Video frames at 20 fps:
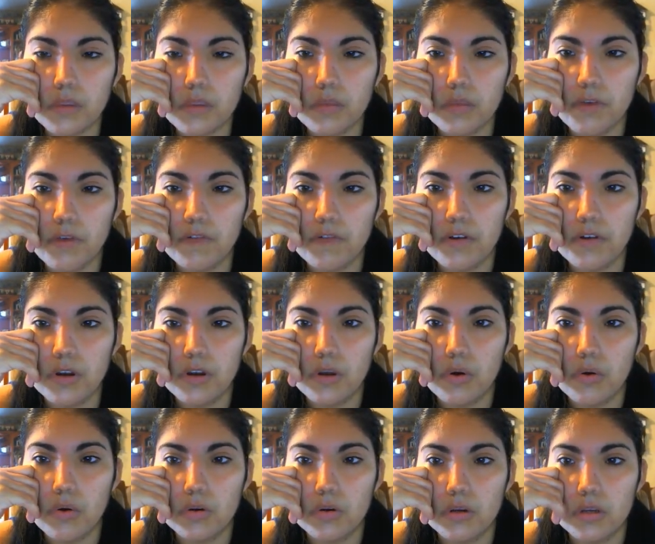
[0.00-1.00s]
My favorite
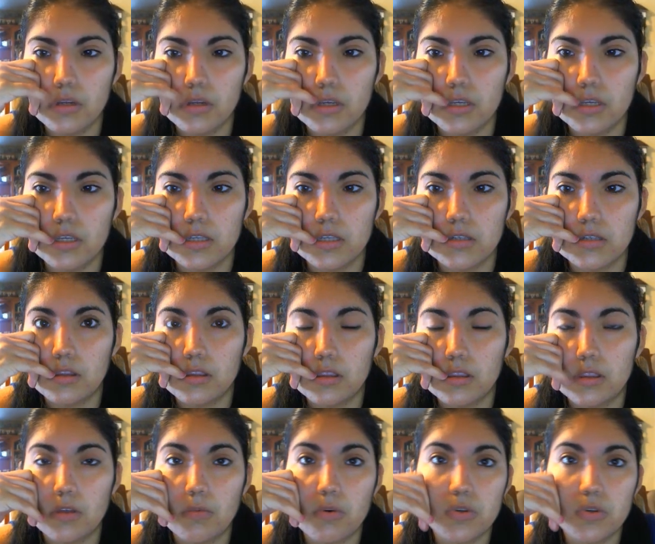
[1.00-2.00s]
quote is
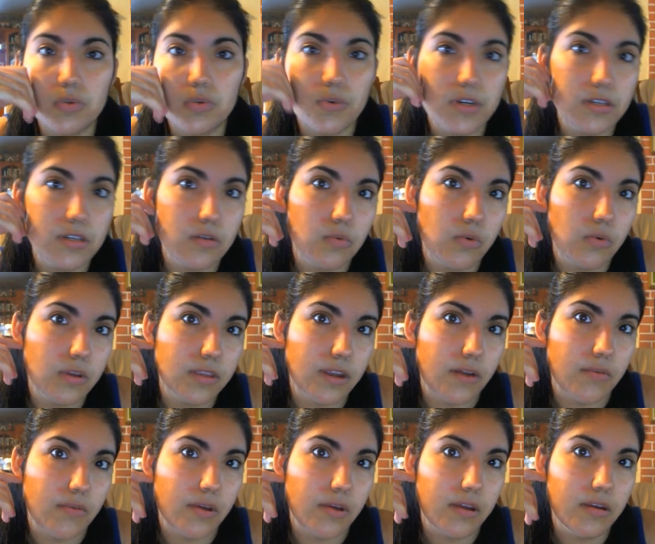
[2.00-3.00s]
the most recent one that I
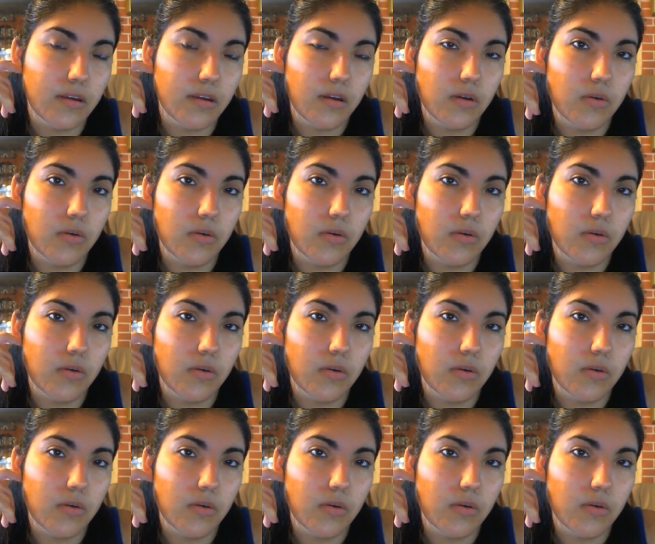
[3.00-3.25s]
read.